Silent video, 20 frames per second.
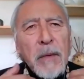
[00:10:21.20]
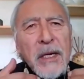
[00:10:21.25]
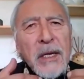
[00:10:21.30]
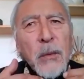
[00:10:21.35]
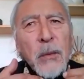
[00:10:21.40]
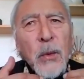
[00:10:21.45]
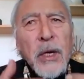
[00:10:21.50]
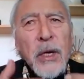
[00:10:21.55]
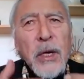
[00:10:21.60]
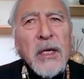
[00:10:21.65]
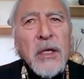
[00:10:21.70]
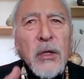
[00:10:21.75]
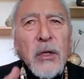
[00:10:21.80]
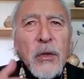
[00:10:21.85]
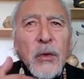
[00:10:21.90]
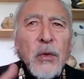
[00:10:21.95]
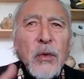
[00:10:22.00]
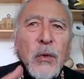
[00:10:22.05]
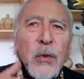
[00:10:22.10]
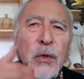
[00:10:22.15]
many ways
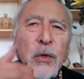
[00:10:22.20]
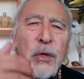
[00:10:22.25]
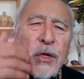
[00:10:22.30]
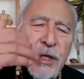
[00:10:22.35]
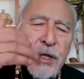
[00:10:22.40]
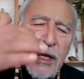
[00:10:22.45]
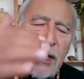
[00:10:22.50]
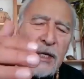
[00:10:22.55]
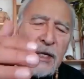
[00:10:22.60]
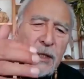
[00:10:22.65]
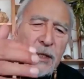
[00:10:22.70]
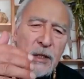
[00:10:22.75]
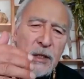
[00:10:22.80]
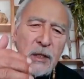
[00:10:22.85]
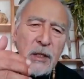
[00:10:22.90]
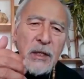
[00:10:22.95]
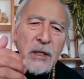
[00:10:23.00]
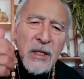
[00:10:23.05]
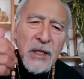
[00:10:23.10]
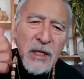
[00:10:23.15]
to do
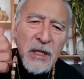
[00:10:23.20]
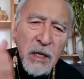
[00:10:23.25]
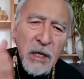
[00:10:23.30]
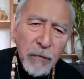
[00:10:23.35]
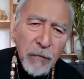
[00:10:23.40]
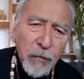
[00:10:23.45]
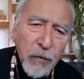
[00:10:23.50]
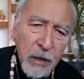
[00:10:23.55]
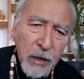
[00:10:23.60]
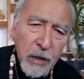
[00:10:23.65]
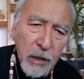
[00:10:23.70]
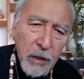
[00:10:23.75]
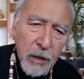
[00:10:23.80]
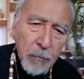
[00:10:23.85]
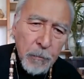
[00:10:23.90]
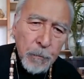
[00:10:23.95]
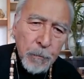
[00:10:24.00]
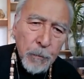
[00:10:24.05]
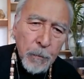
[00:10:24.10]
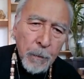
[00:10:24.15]
things
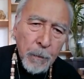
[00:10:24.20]
differently,